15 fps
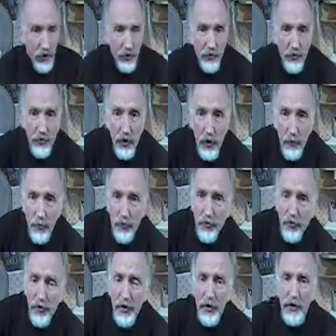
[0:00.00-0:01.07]
I strum the
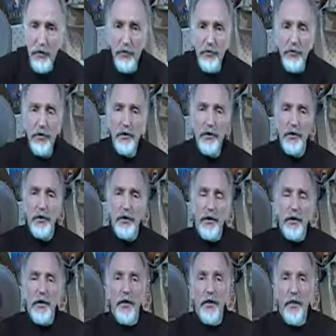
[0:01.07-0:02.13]
strings.
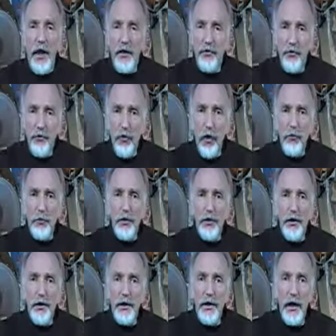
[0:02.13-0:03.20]
That's
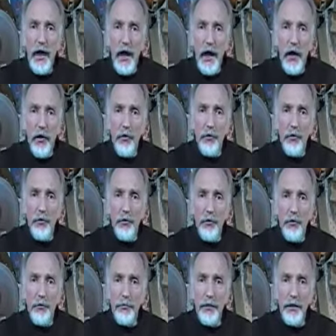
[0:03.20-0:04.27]
normally how you
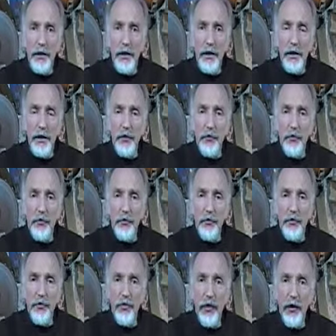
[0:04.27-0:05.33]
would play, with your
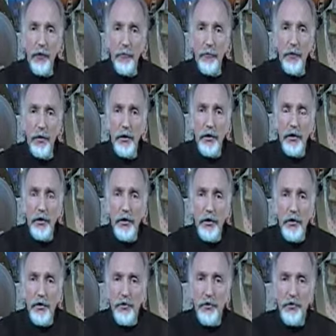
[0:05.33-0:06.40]
thumb
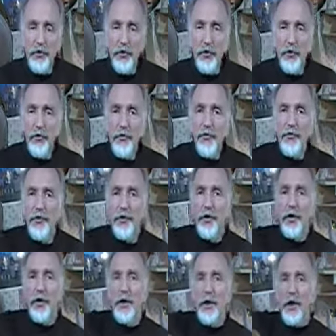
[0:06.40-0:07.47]
sort of
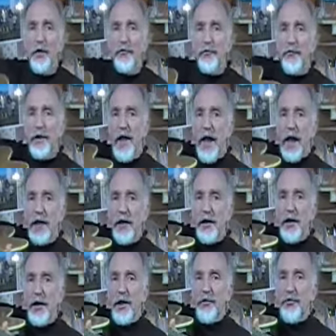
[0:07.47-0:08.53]
flat
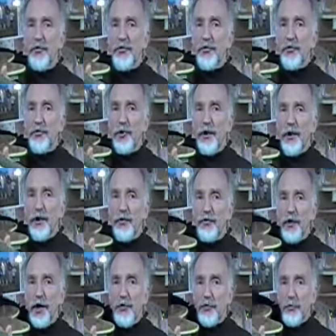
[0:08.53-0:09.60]
against the
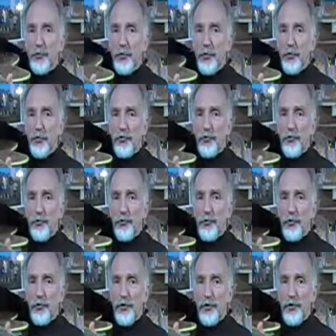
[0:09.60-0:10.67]
strings as opposed
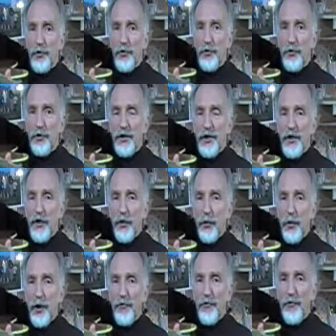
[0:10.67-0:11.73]
to sticking
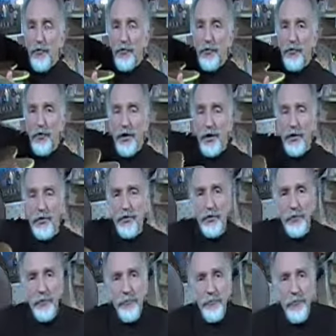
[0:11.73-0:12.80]
away from the strings.
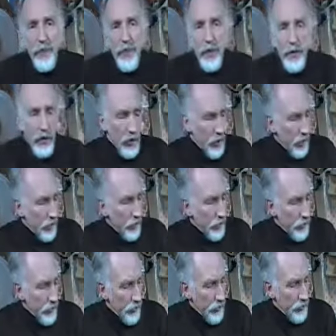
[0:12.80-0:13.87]

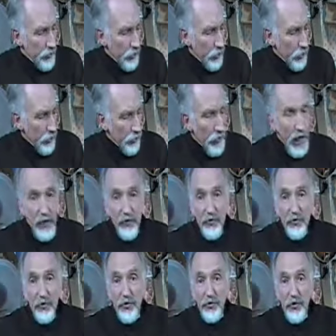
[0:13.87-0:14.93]
So that's
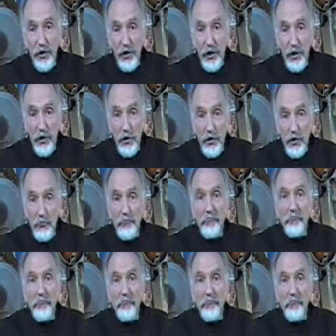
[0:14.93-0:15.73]
just a little